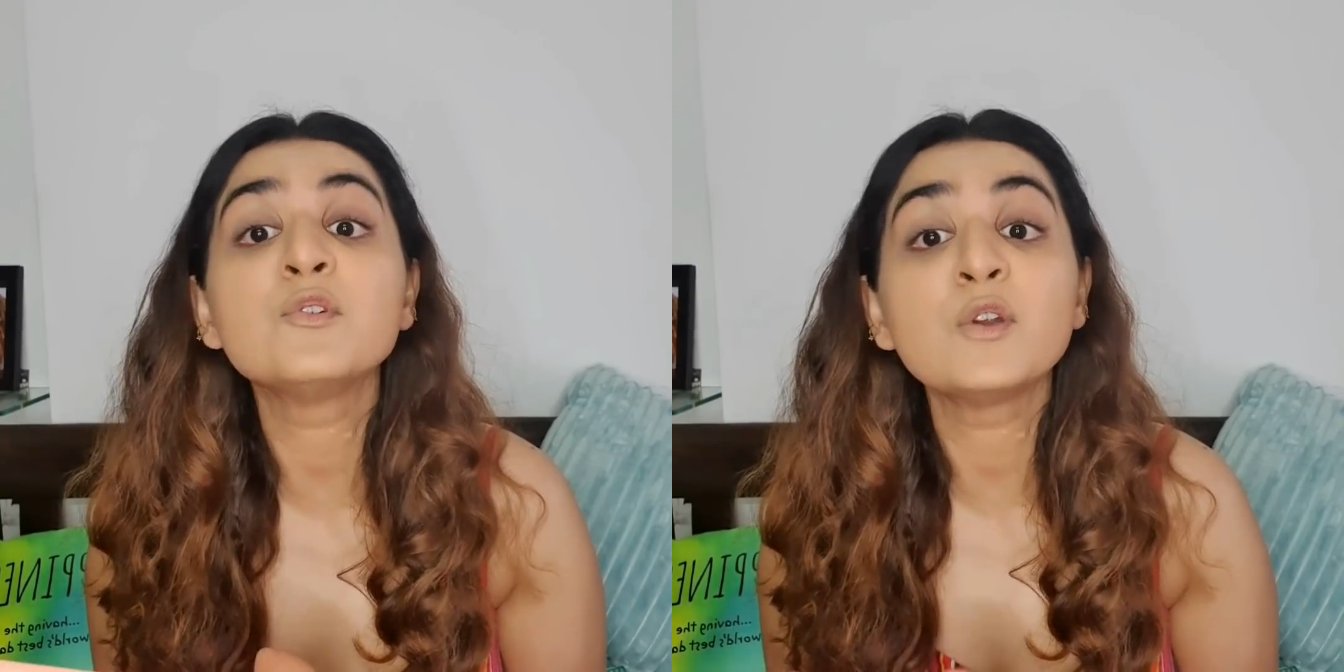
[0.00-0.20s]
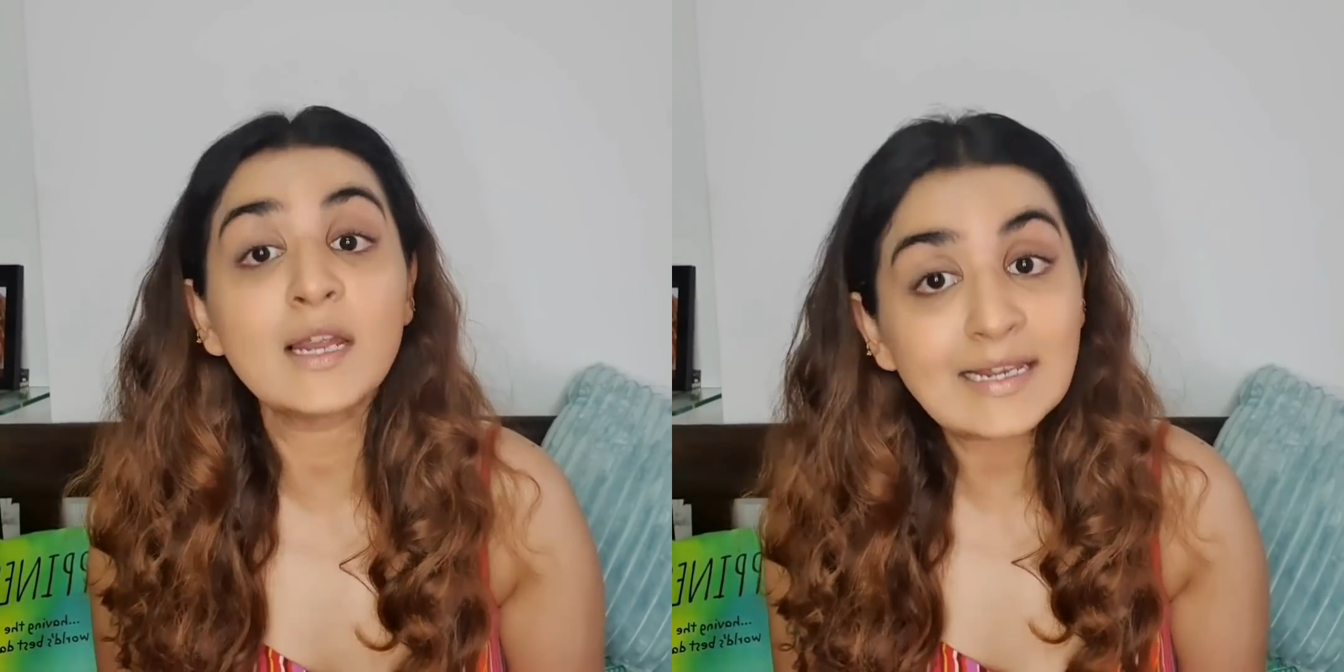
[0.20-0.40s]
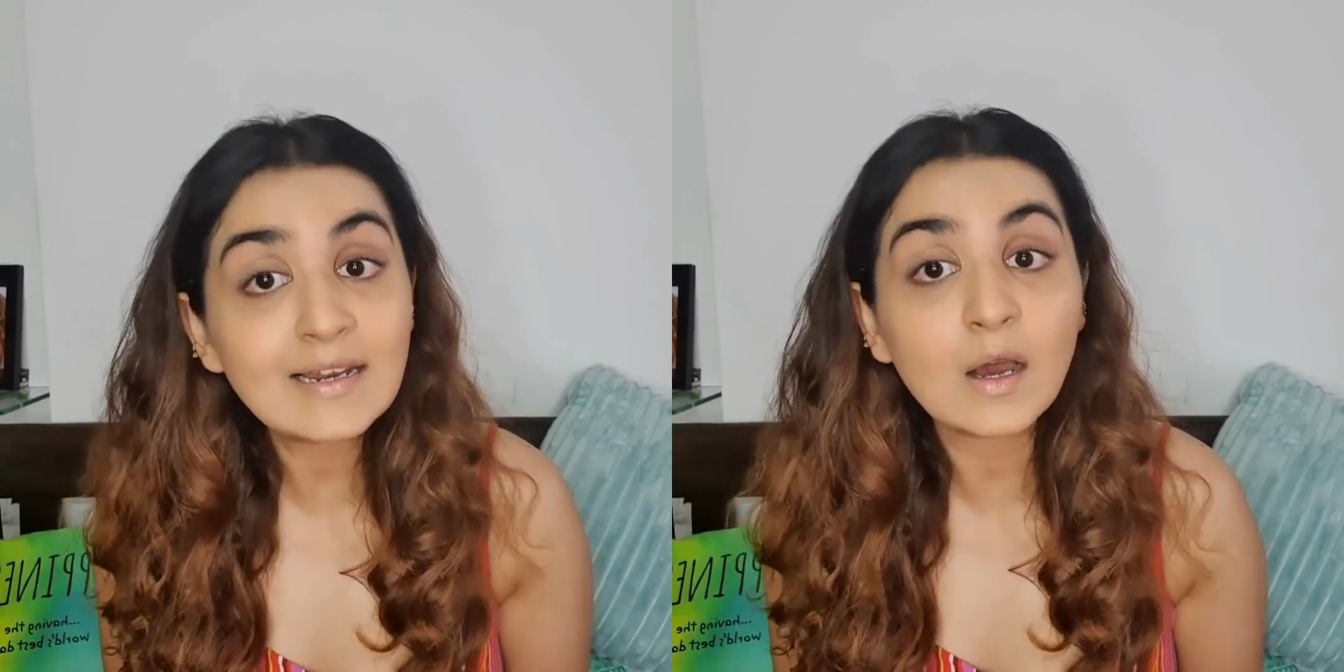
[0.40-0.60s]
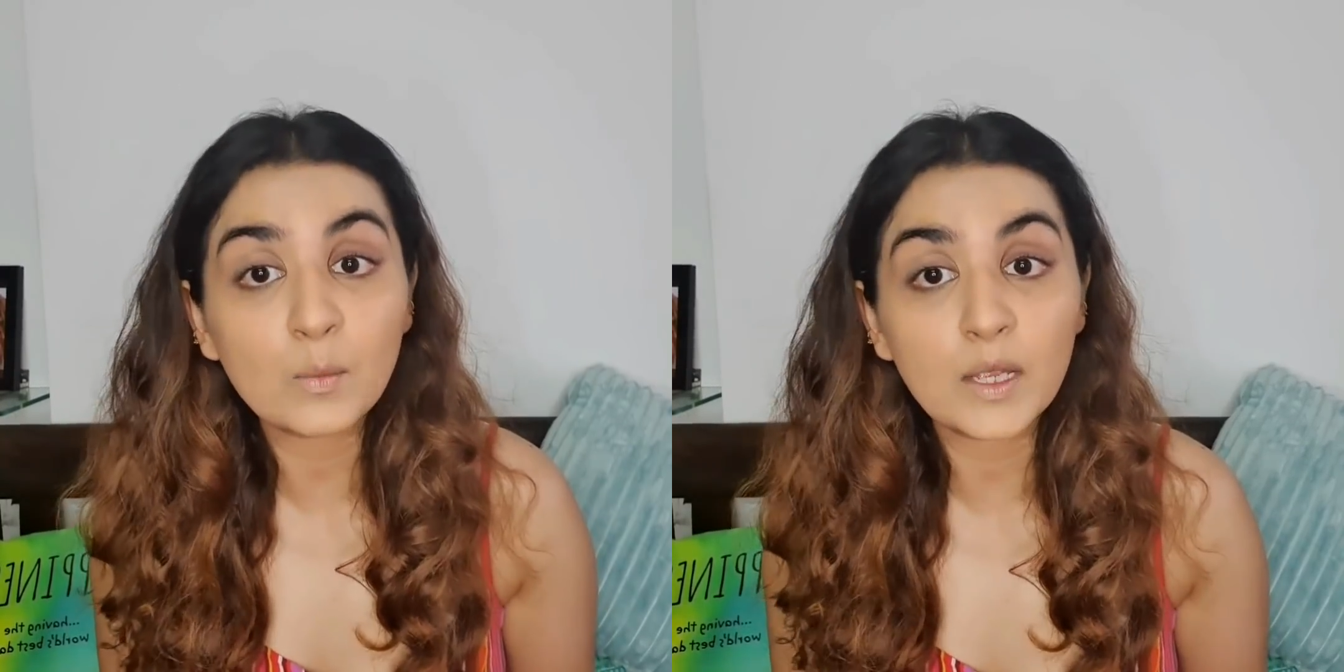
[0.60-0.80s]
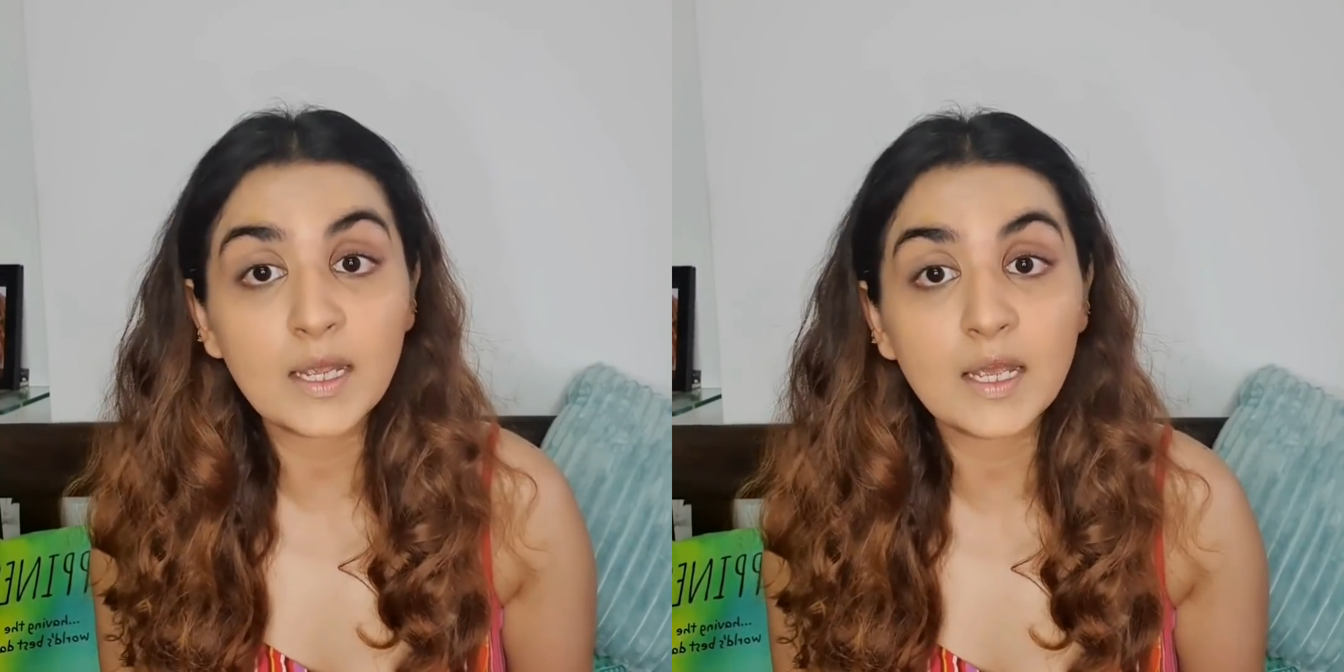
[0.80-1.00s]
really
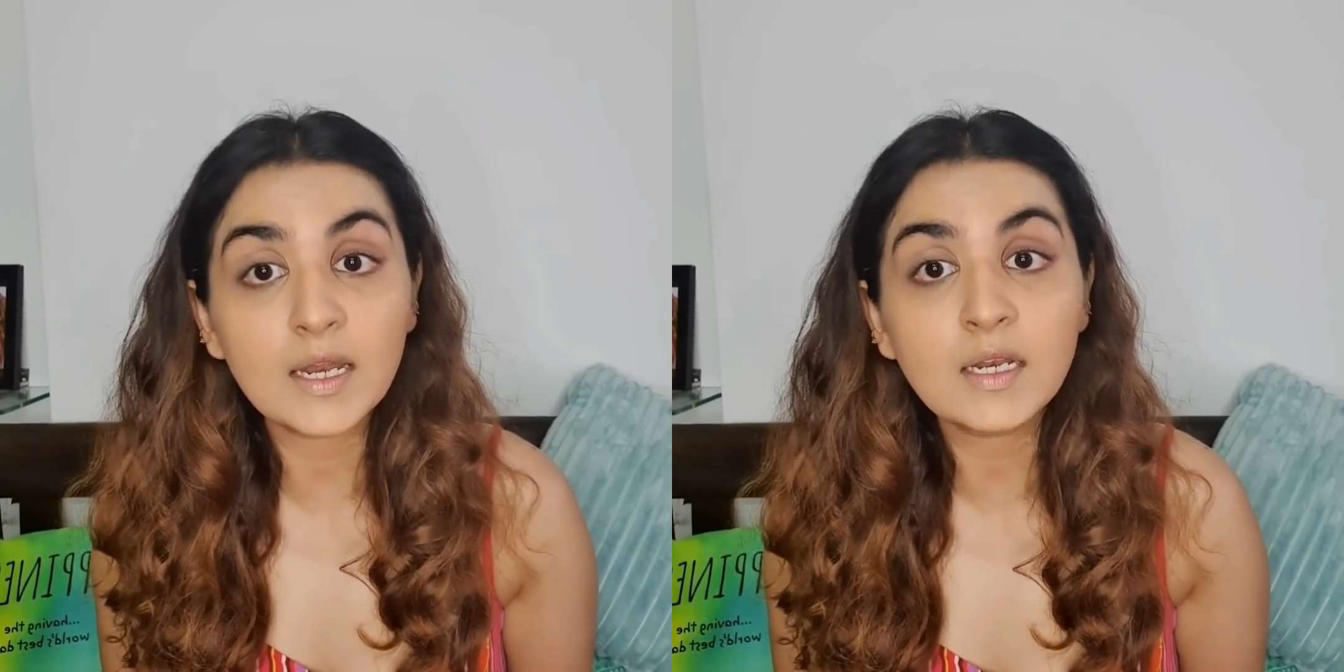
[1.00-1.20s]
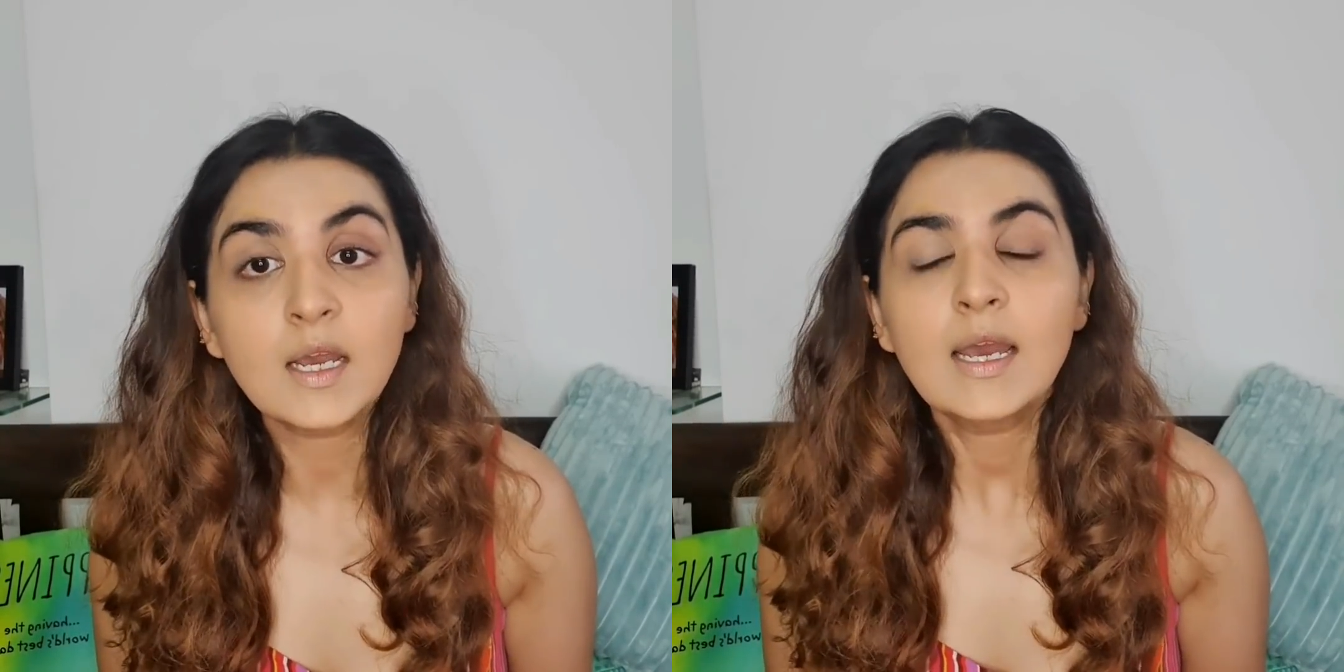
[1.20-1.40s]
loving it.